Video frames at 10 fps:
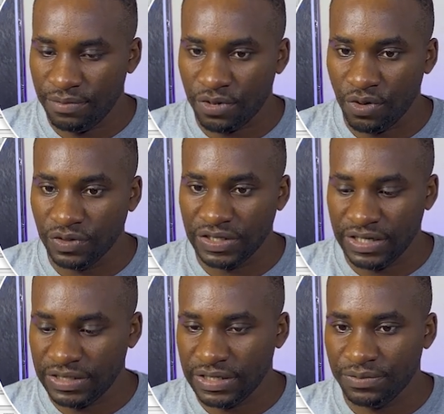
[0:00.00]
close
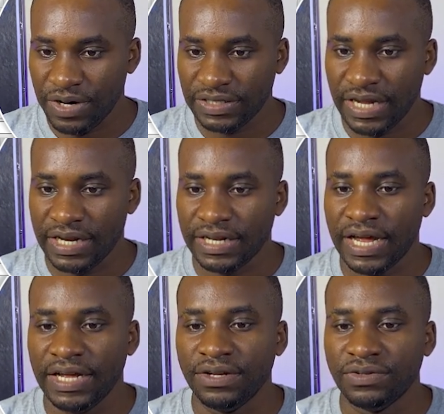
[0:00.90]
it, press
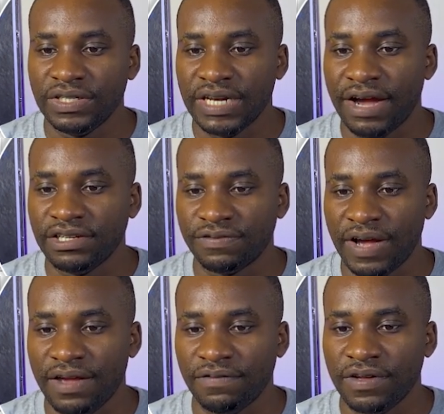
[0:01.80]
enter. You see now it's
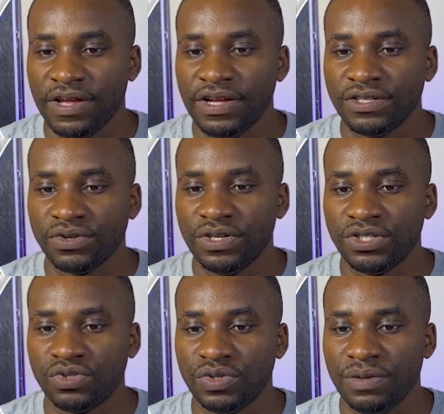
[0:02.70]
5. So
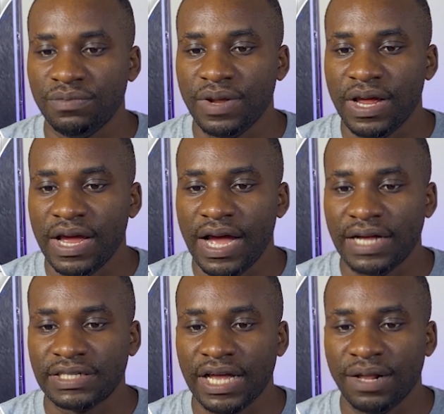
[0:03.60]
this trim
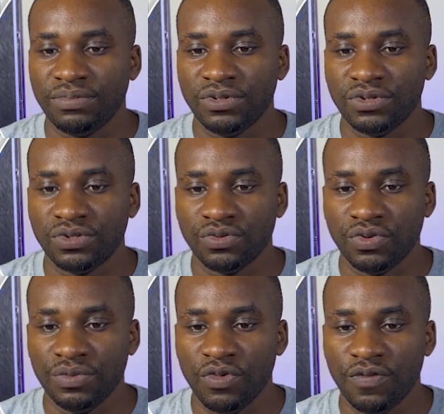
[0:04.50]
has helped you to
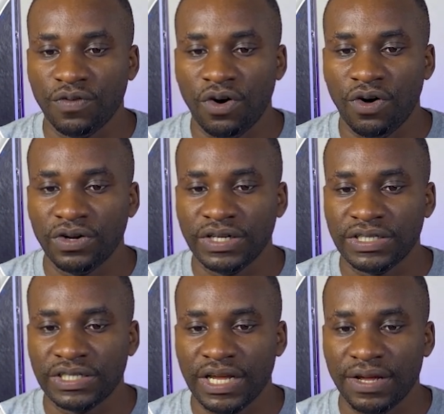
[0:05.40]
remove all
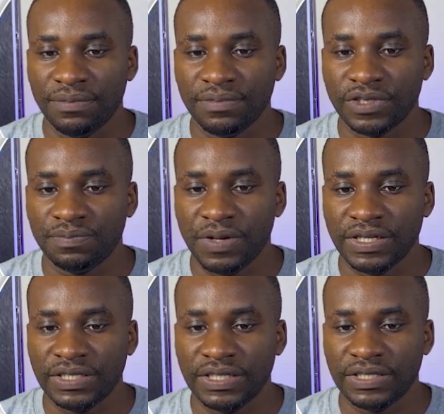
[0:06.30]
these
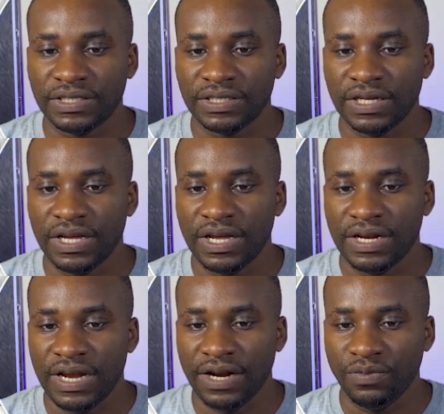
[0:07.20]
spaces
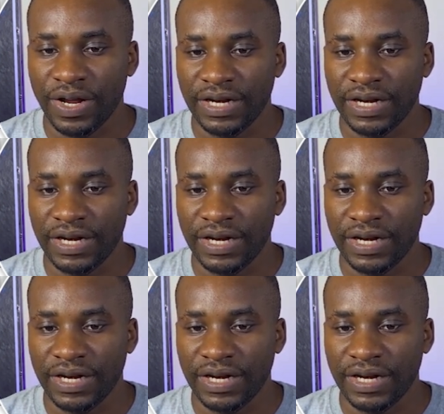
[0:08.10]
that were